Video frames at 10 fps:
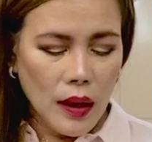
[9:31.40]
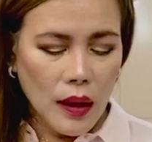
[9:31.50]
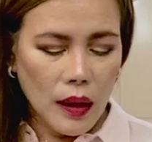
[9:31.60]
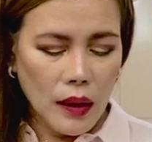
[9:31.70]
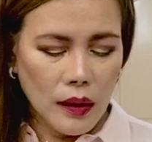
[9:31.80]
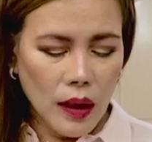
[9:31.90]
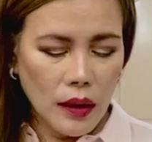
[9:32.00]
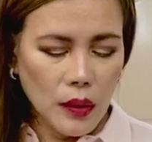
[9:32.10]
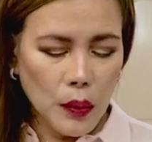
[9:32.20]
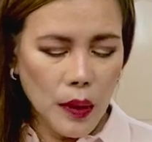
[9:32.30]
and the
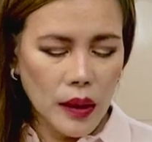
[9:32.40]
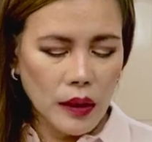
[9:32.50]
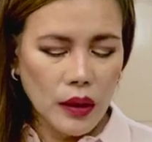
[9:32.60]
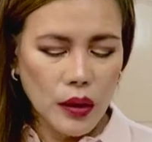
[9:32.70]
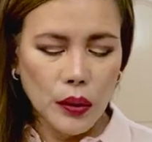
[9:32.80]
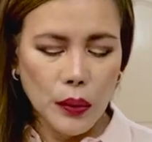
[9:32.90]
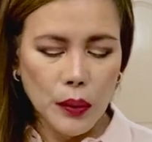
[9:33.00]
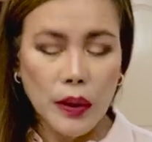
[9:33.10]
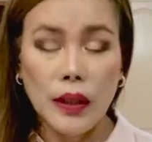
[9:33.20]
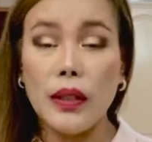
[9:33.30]
other one, the
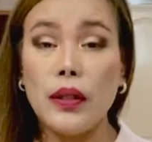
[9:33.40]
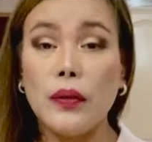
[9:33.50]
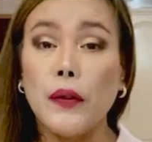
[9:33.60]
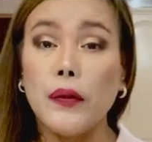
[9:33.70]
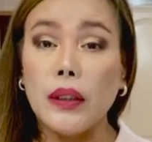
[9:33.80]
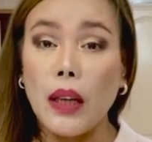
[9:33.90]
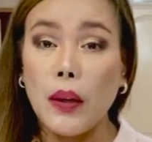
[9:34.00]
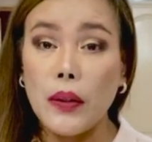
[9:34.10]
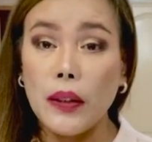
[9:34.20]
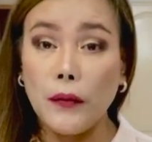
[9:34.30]
shoe, is
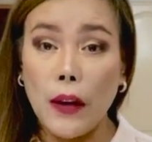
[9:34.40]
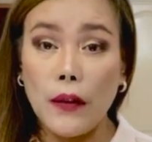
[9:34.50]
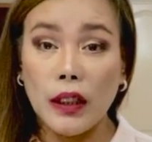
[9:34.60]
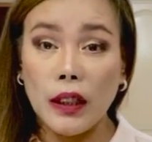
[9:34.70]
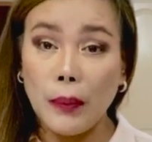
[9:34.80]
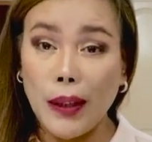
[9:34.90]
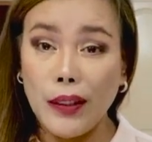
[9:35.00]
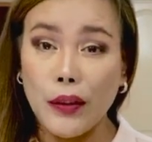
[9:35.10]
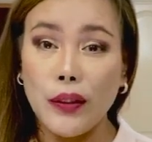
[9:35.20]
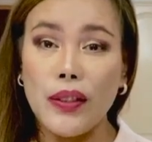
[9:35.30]
50,500
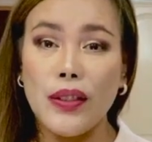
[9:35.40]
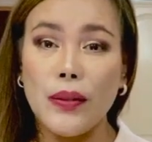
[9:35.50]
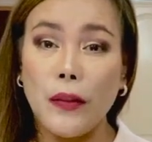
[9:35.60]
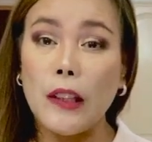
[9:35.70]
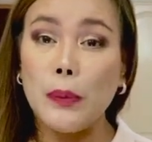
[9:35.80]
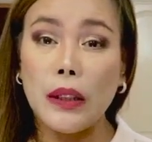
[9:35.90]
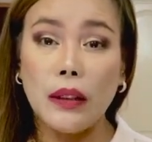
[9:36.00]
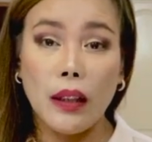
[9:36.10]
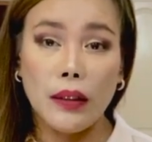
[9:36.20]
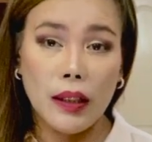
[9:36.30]
pesos,
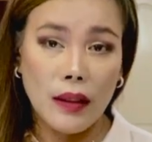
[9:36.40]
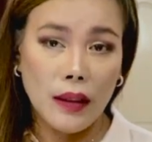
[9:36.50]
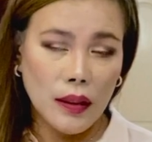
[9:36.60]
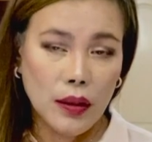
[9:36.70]
Philippine currency.